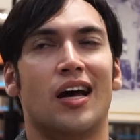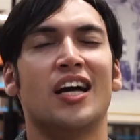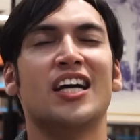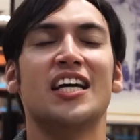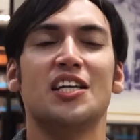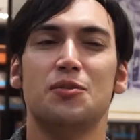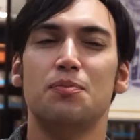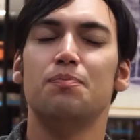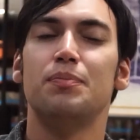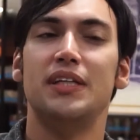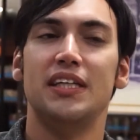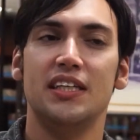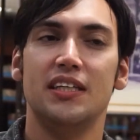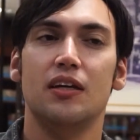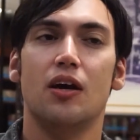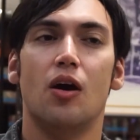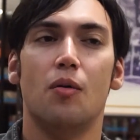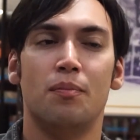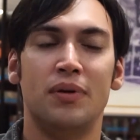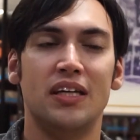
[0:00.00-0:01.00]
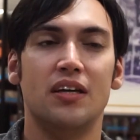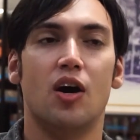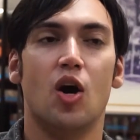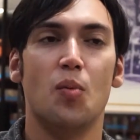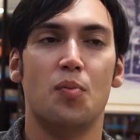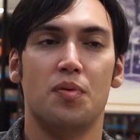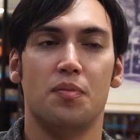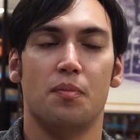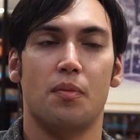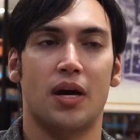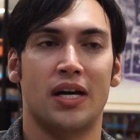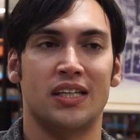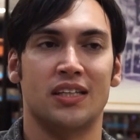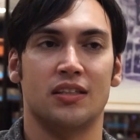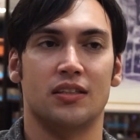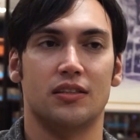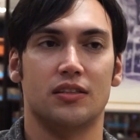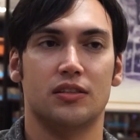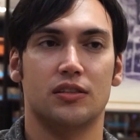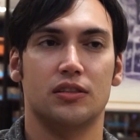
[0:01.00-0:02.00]
I guess be
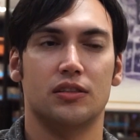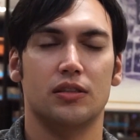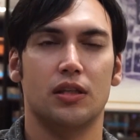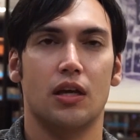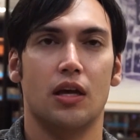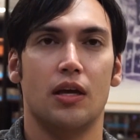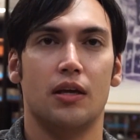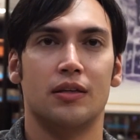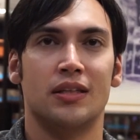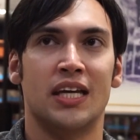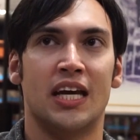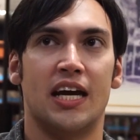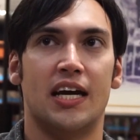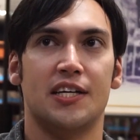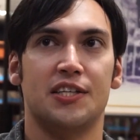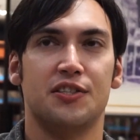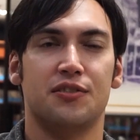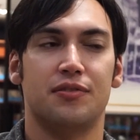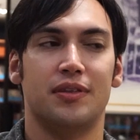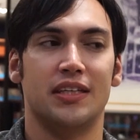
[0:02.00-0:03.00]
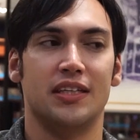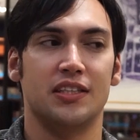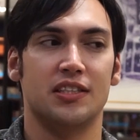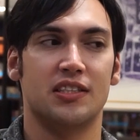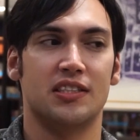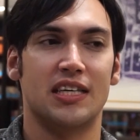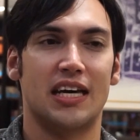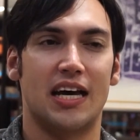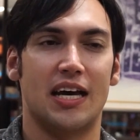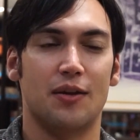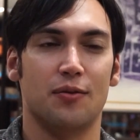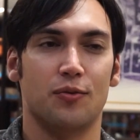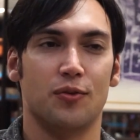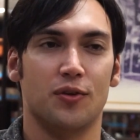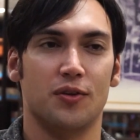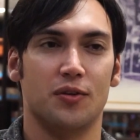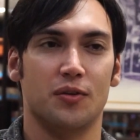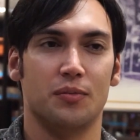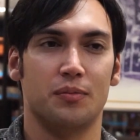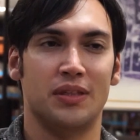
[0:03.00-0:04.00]
open-minded. There's things that
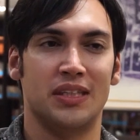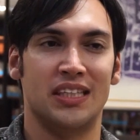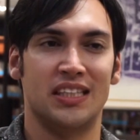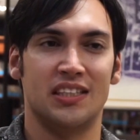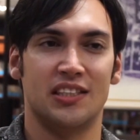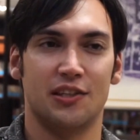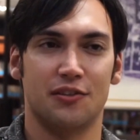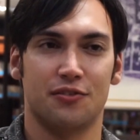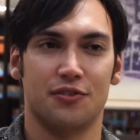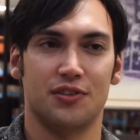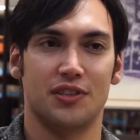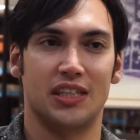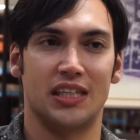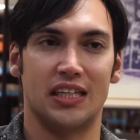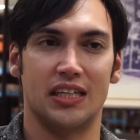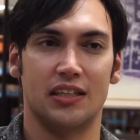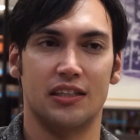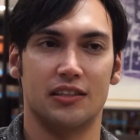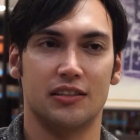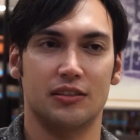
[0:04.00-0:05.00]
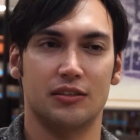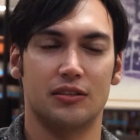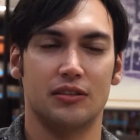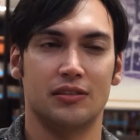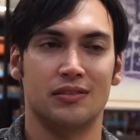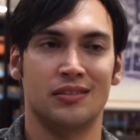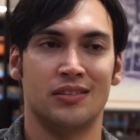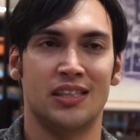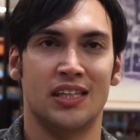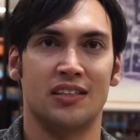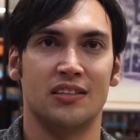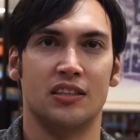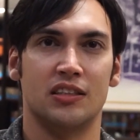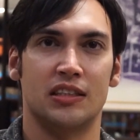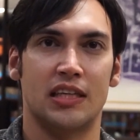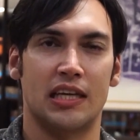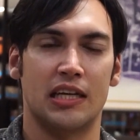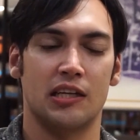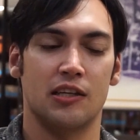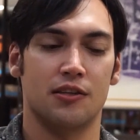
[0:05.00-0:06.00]
will be different here than the
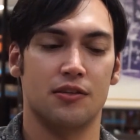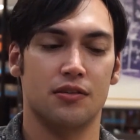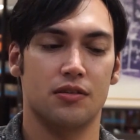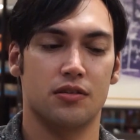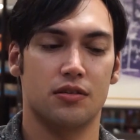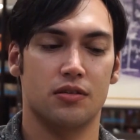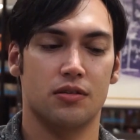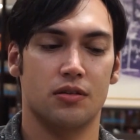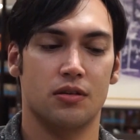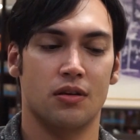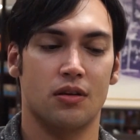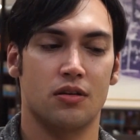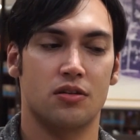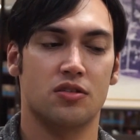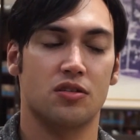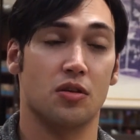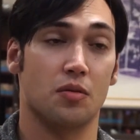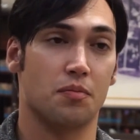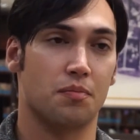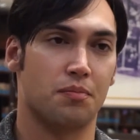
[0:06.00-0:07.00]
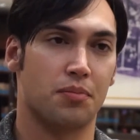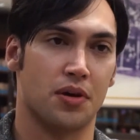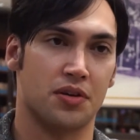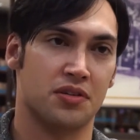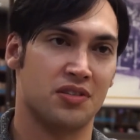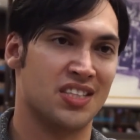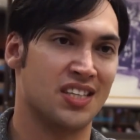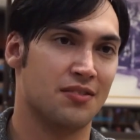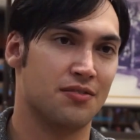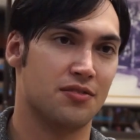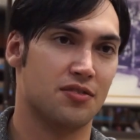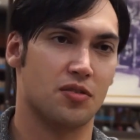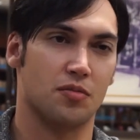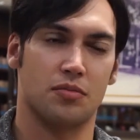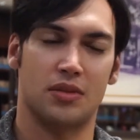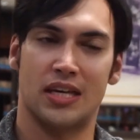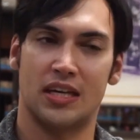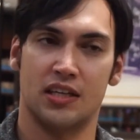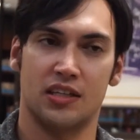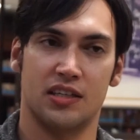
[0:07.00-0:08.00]
Netherlands. Some positives,
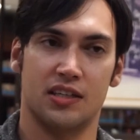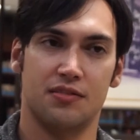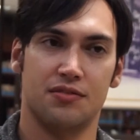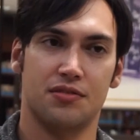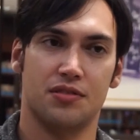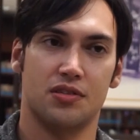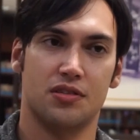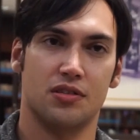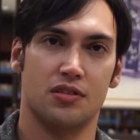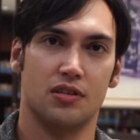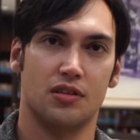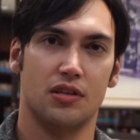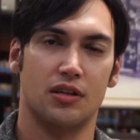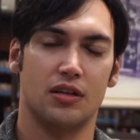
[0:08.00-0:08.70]
some negatives.